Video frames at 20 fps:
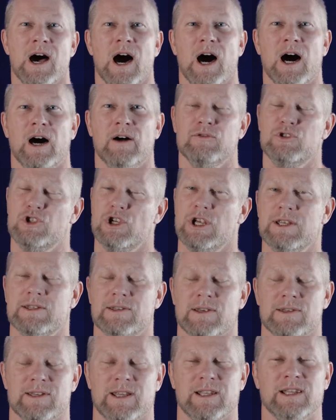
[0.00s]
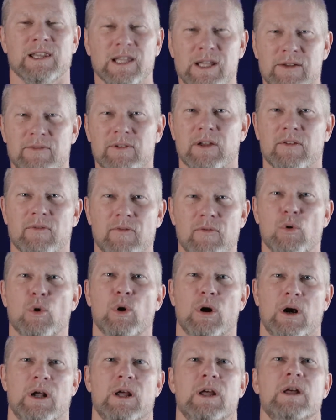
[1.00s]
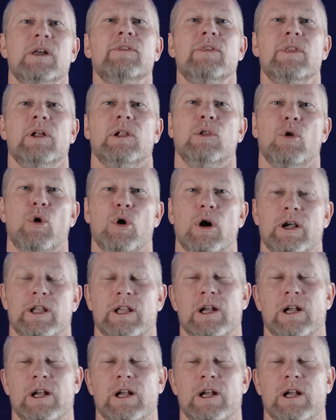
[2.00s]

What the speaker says: of Jesus and living for the Lord.